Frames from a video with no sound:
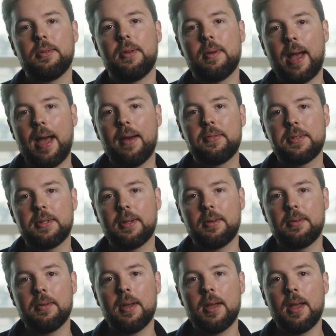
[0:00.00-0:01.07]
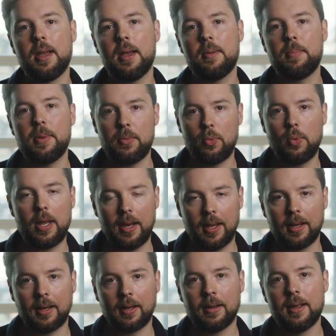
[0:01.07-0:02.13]
You have to be
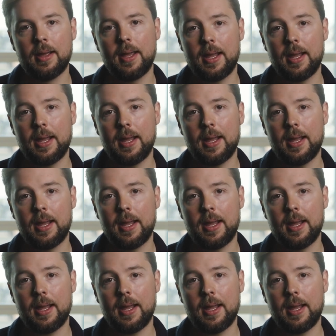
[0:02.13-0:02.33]
willing